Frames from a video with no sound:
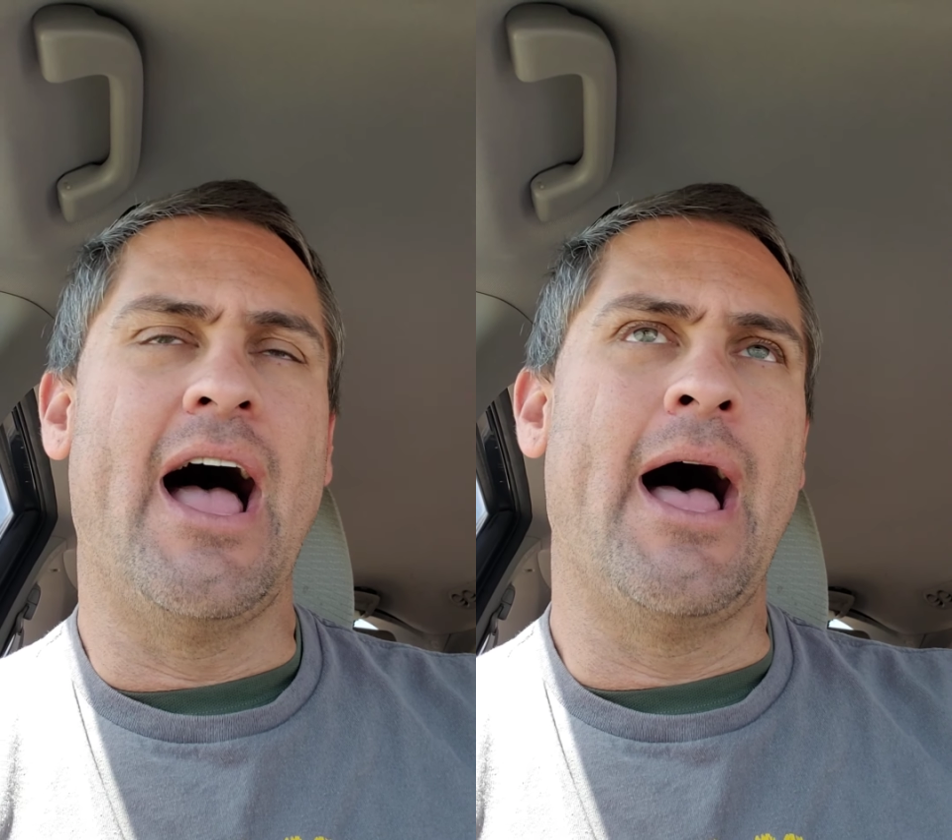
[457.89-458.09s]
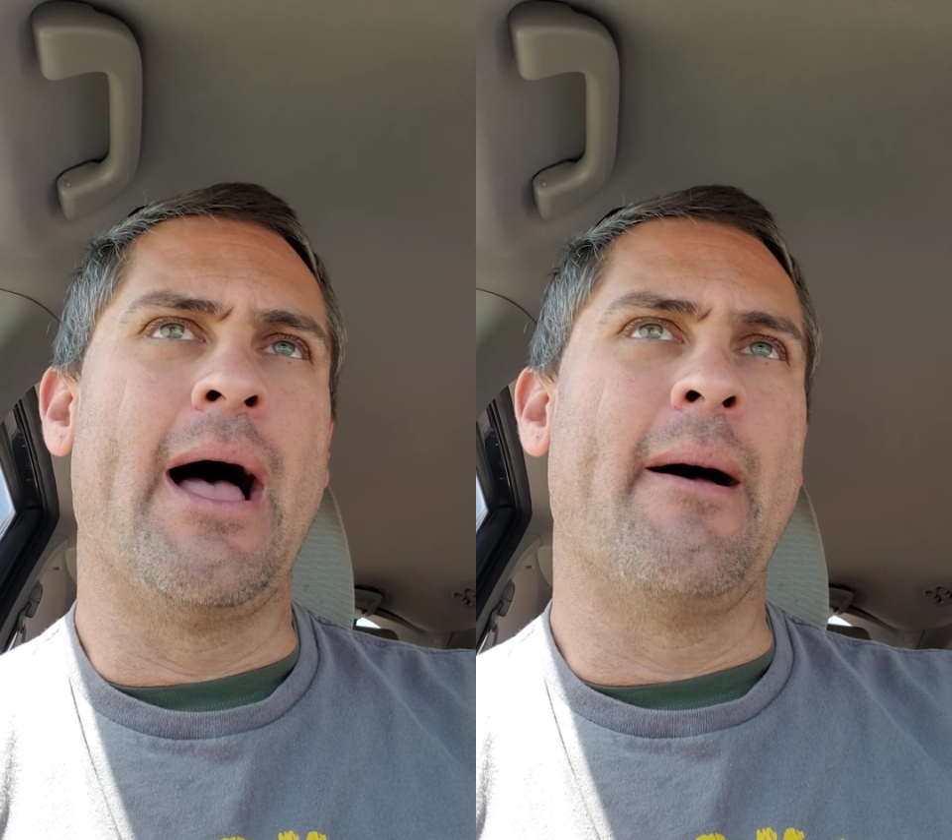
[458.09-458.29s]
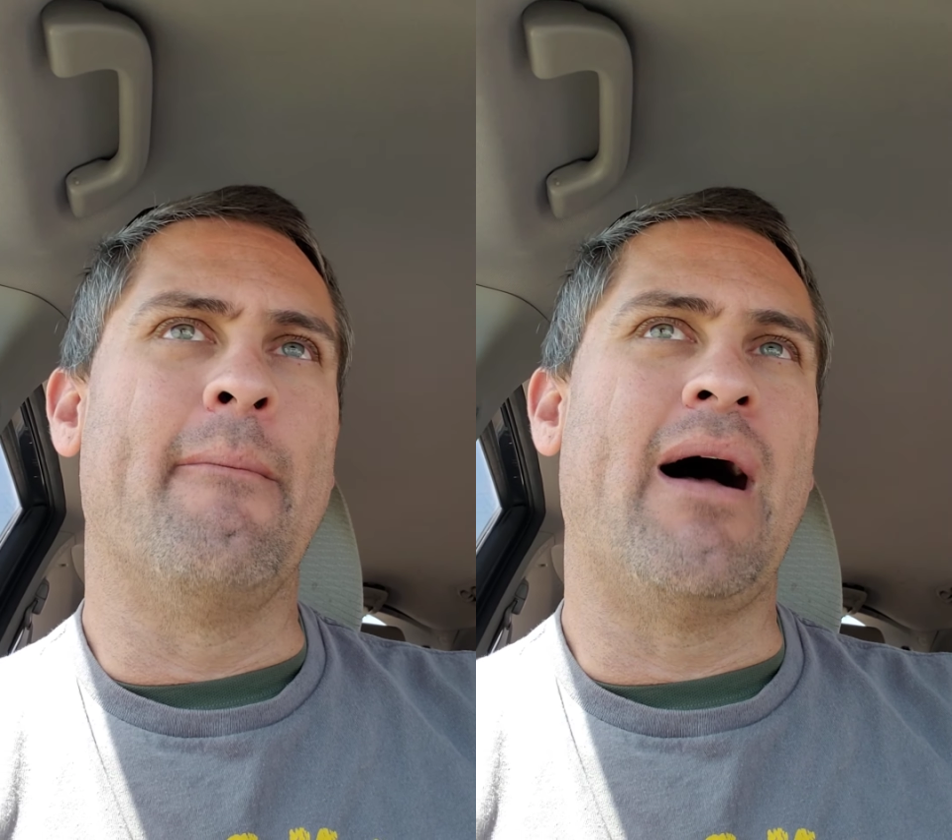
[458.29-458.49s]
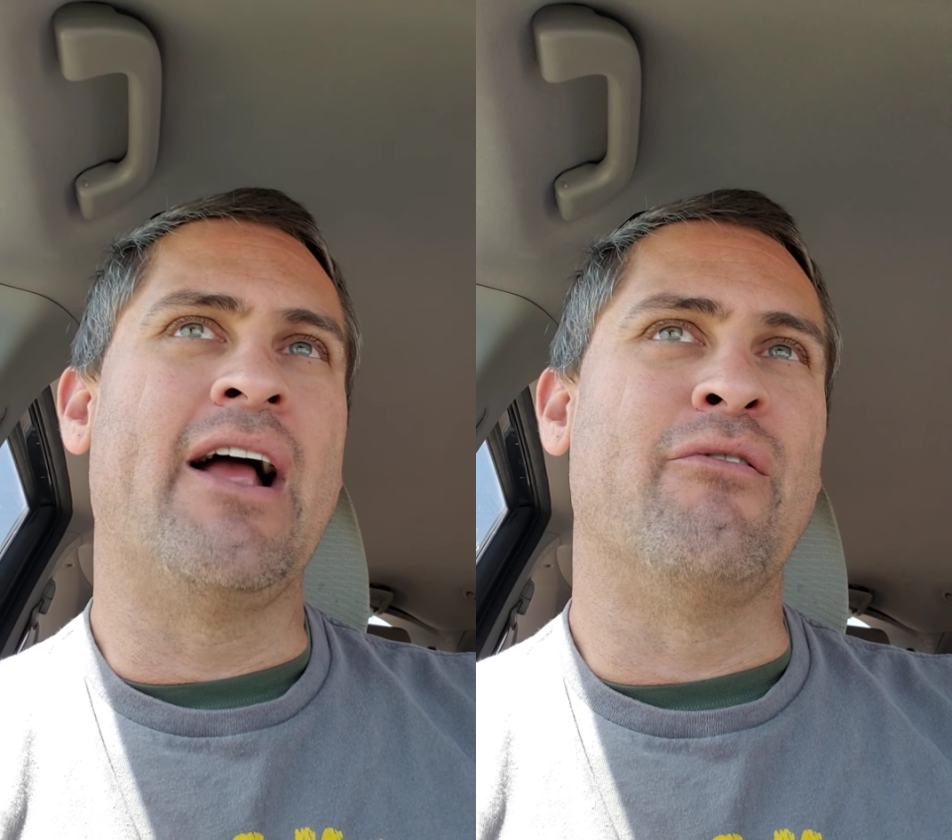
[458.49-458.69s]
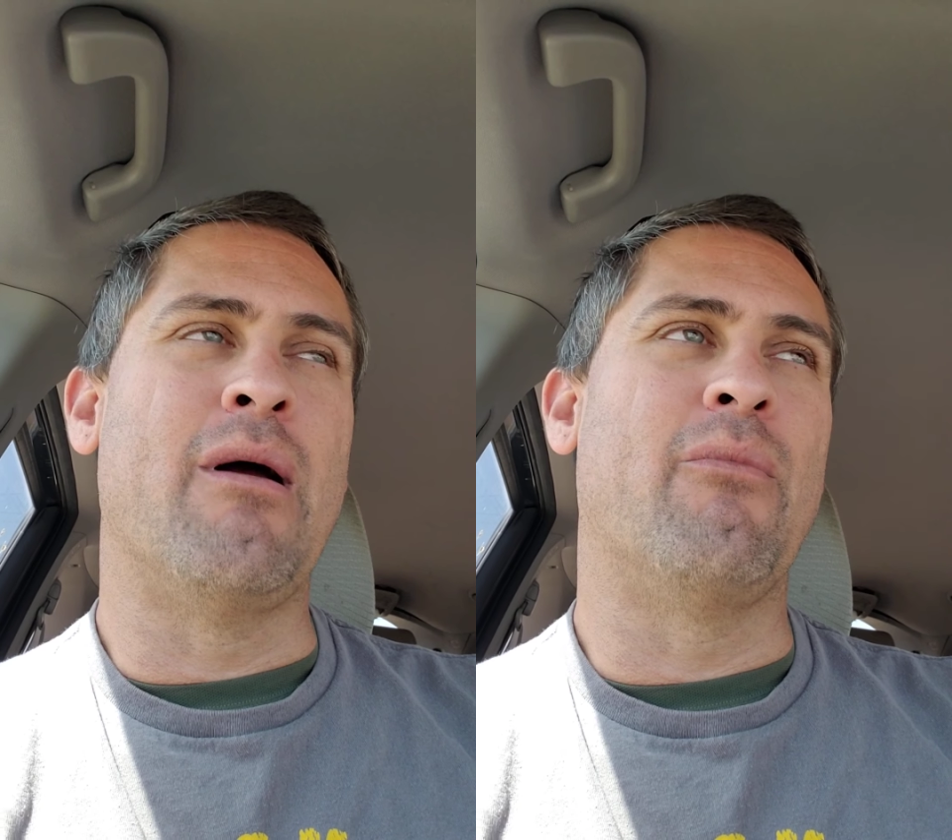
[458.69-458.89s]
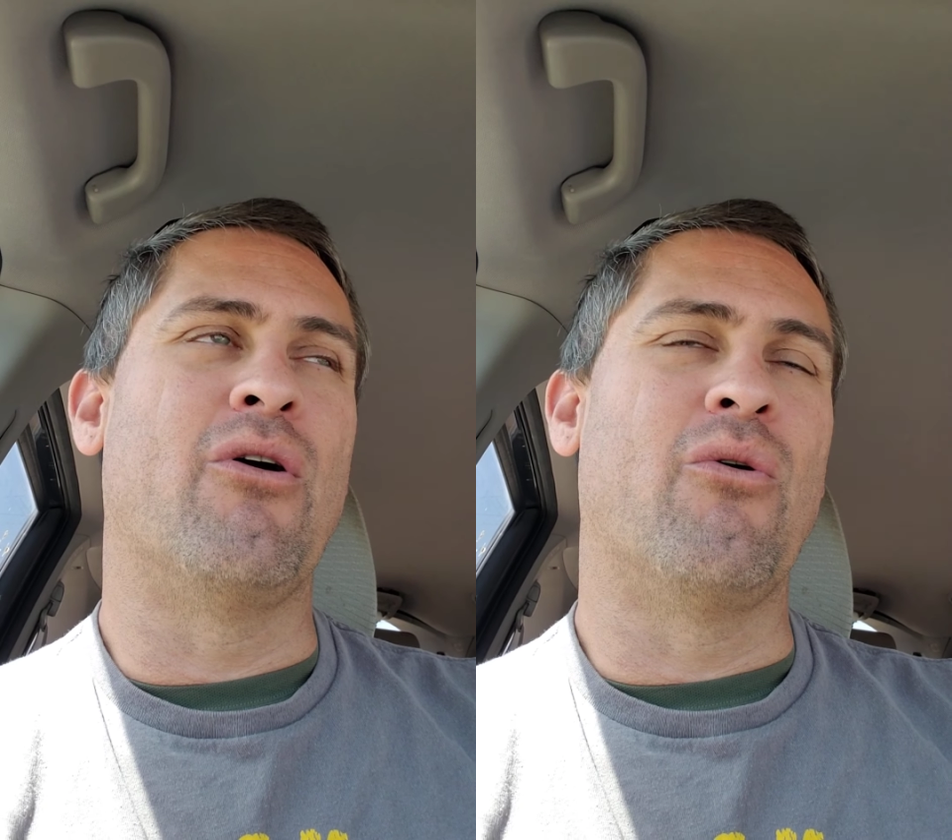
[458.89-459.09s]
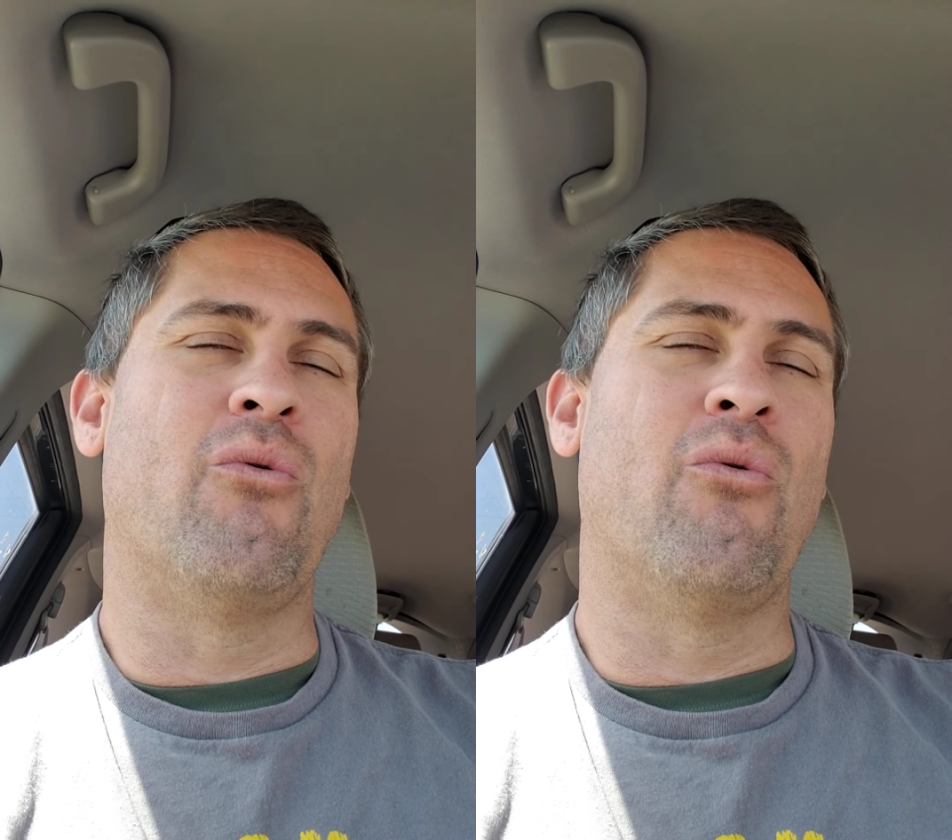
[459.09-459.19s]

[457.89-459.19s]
I remember